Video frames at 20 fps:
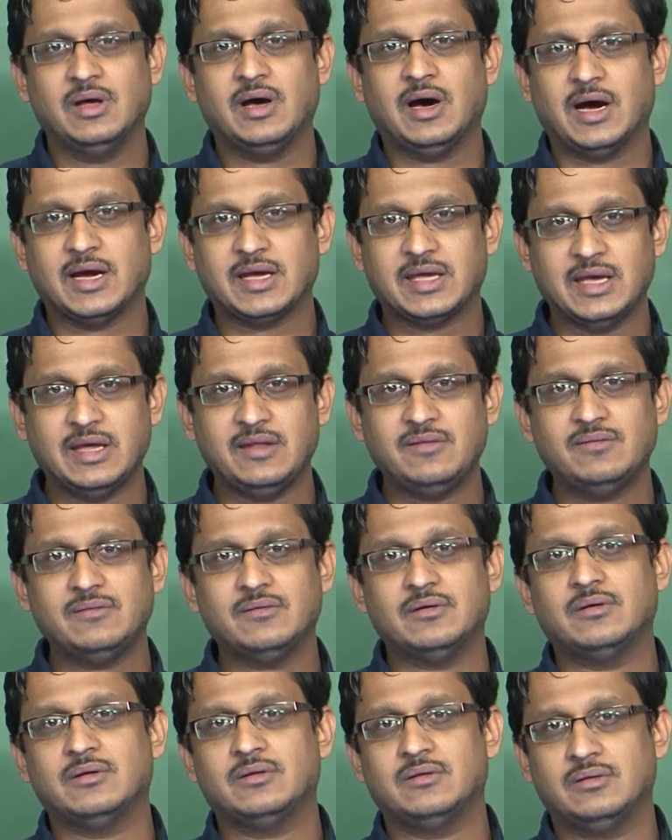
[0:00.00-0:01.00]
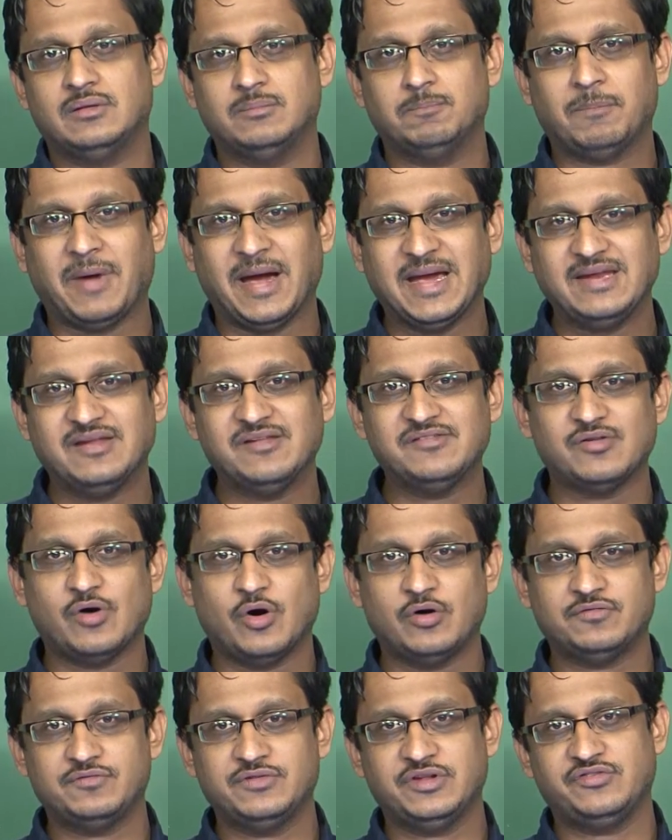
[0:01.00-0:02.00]
Again, minus
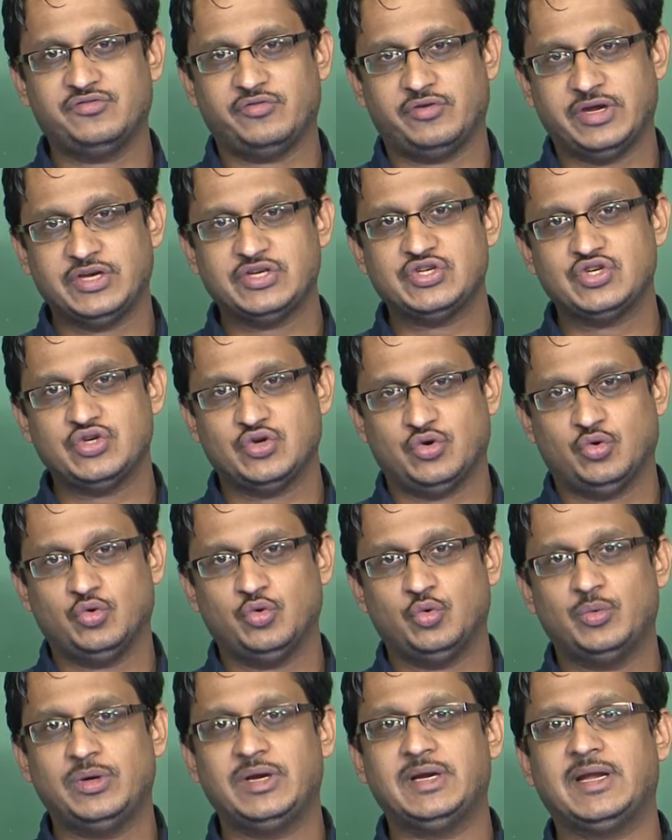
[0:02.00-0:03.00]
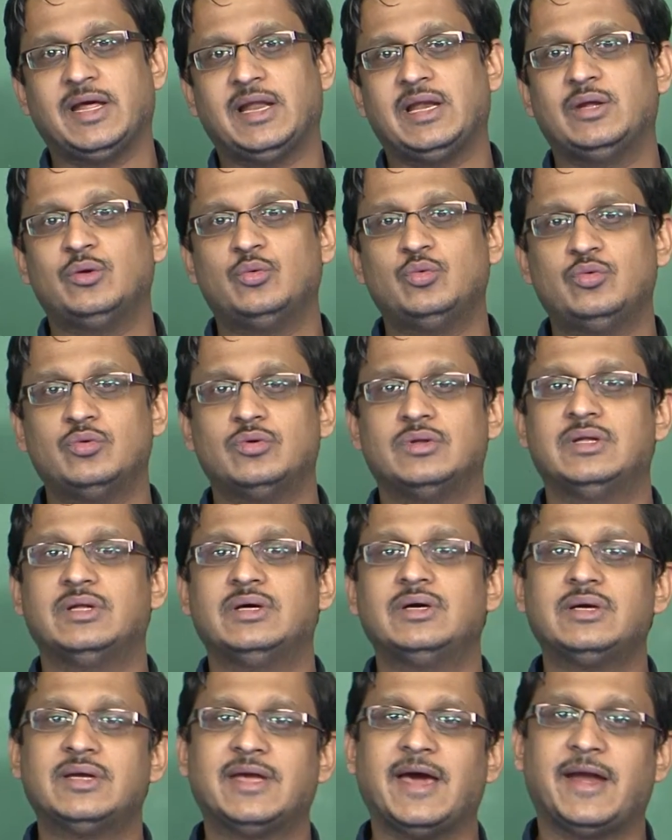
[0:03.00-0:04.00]
of this ratio will tell you
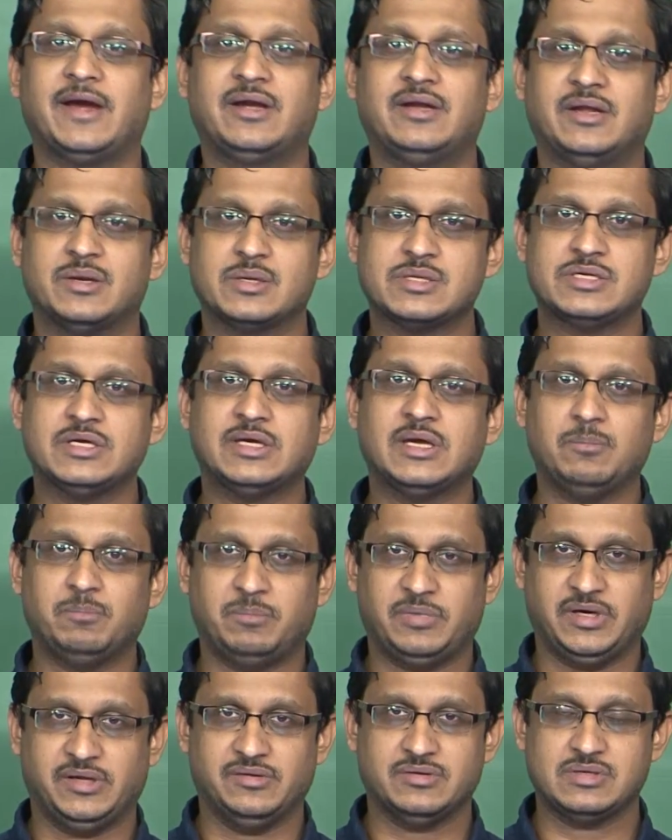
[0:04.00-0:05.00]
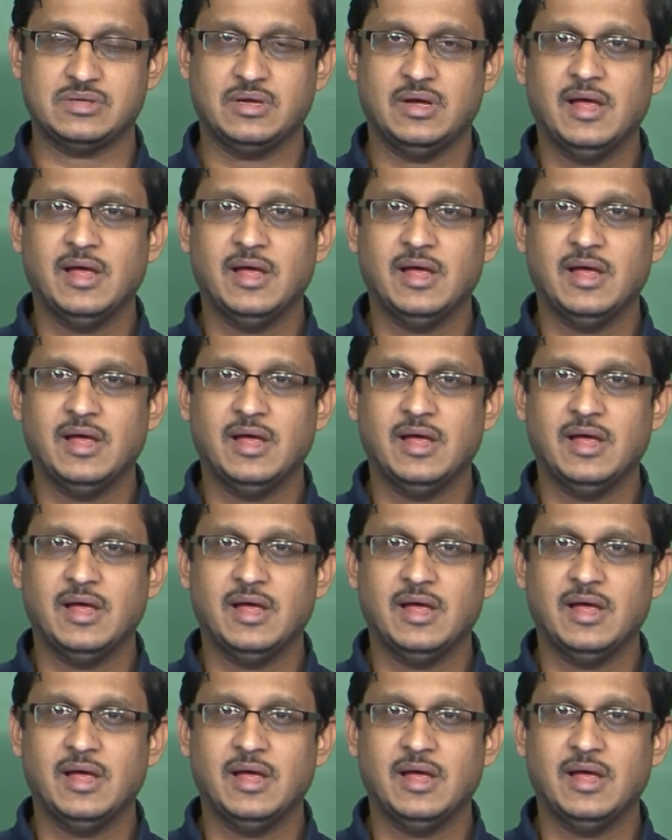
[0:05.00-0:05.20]
the characteristic impedance.